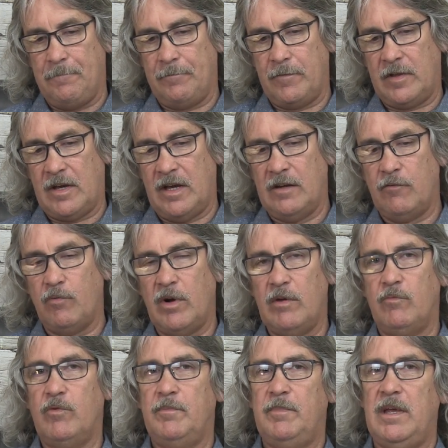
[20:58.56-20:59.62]
kind of what
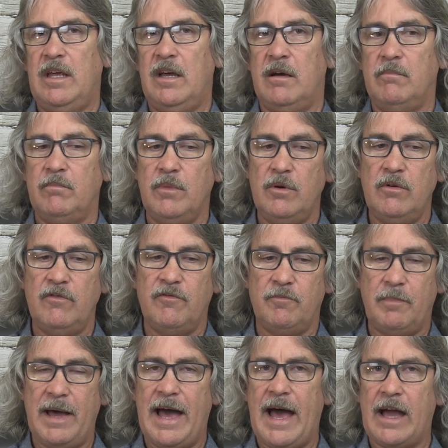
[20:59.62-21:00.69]
would be a move
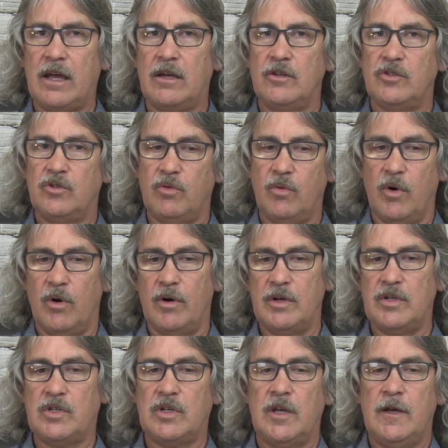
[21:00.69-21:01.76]
back
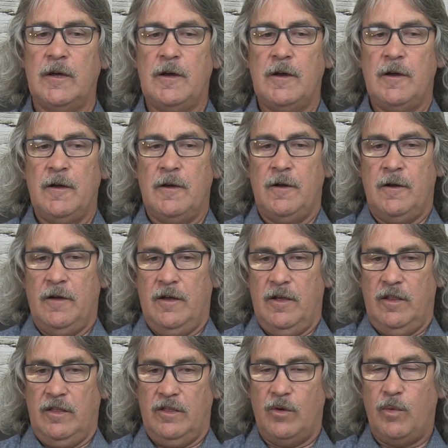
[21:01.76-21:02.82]
towards
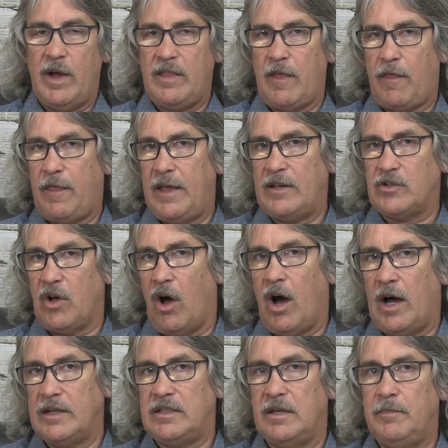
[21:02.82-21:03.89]
the way that things
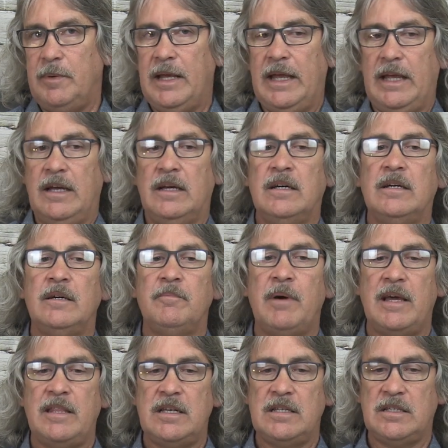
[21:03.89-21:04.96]
ought to be. By this